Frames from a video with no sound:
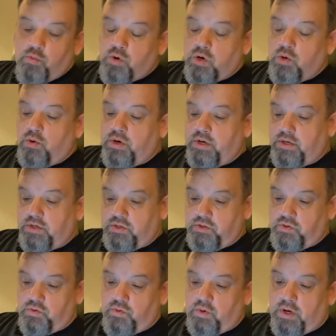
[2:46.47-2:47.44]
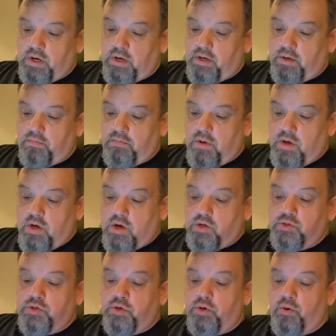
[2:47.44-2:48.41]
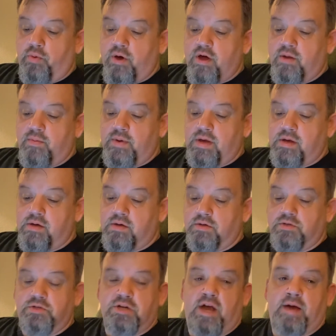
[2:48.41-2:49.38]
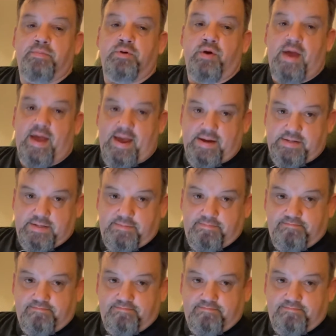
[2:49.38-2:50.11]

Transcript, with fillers: We're going to uh, Deuteronomy chapter 8.